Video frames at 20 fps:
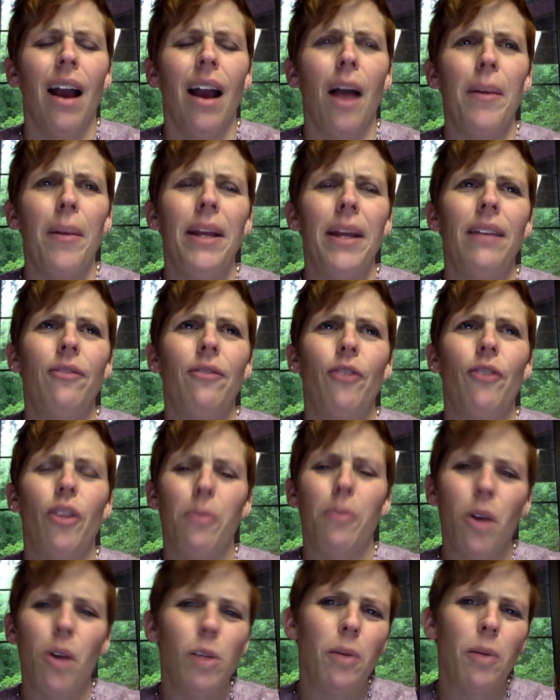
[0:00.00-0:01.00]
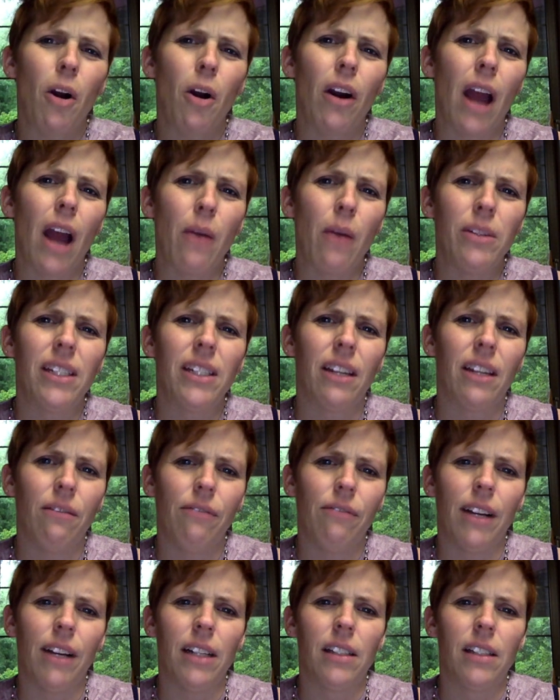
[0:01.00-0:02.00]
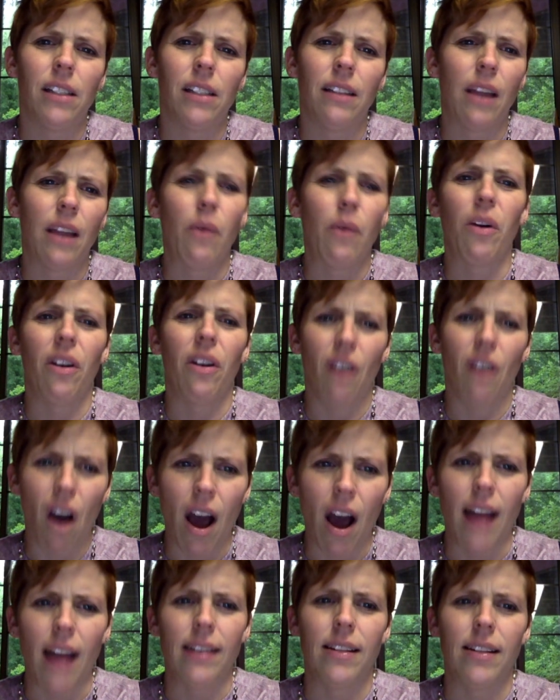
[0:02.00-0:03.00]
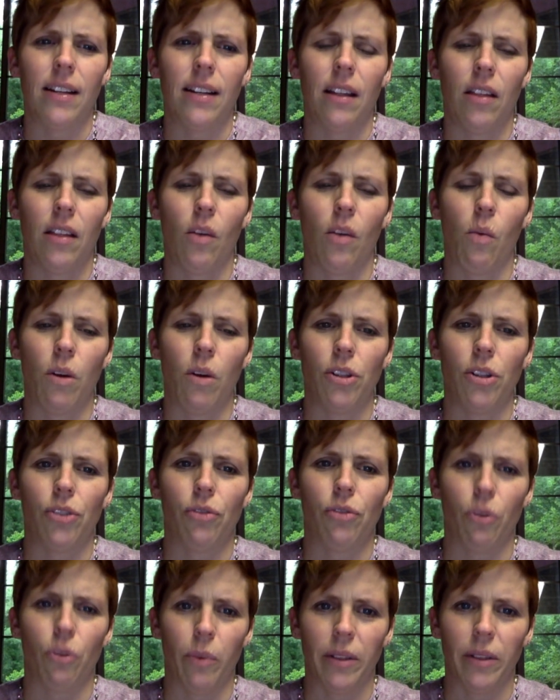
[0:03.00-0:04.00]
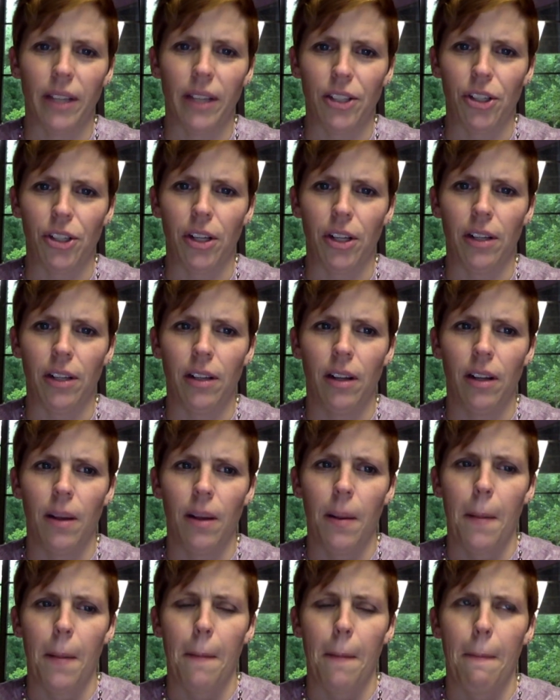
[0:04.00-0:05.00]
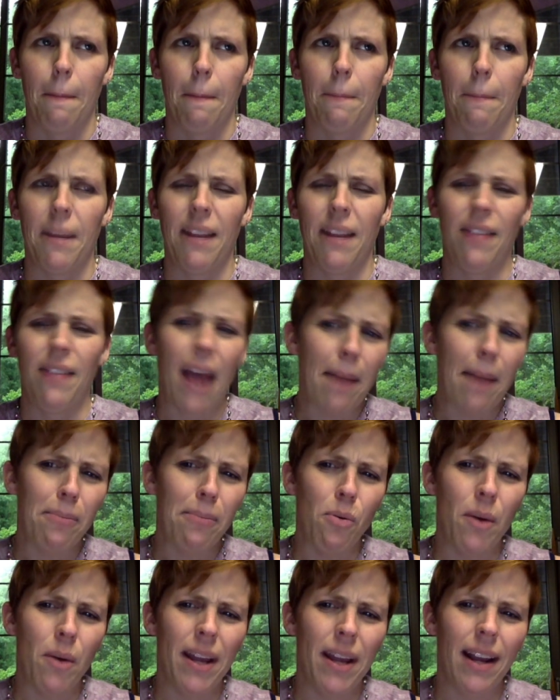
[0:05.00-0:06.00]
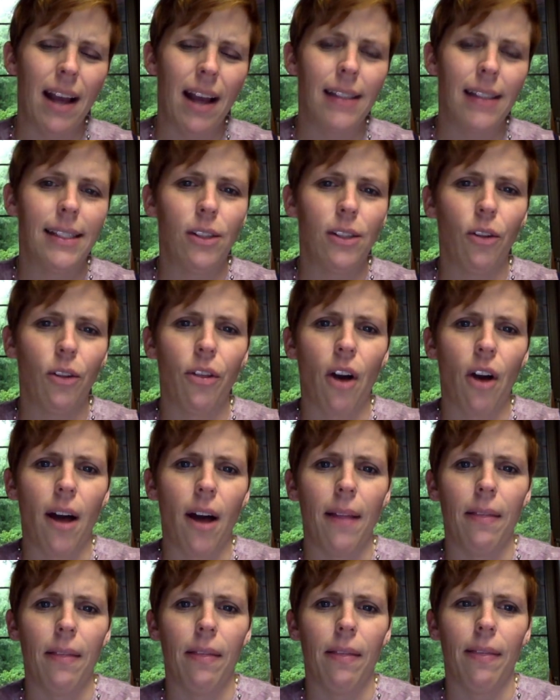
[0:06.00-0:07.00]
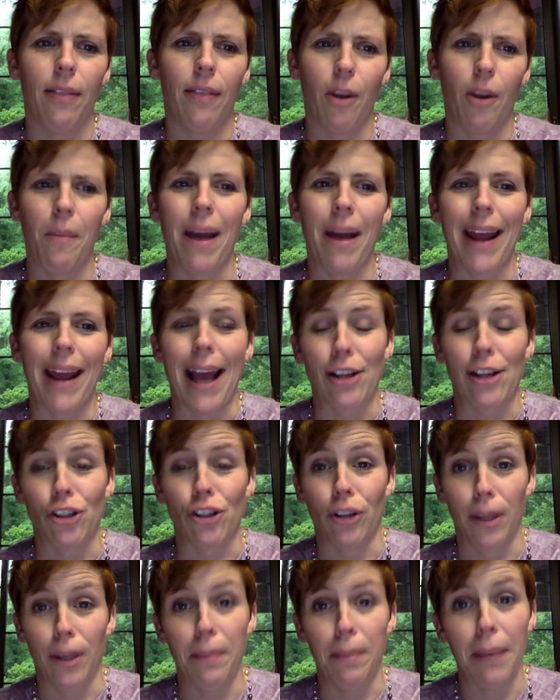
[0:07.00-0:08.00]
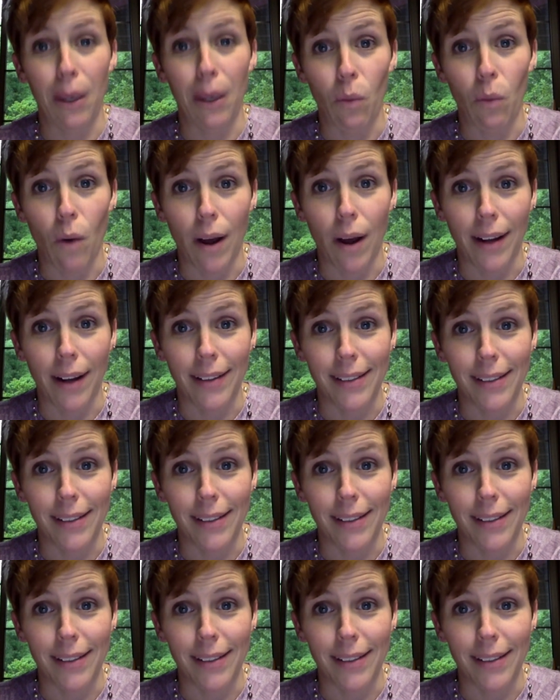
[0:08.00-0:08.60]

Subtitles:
I mean, for the most part, I was convinced that they were not the one true religion. But at that point, I still thought there might actually be one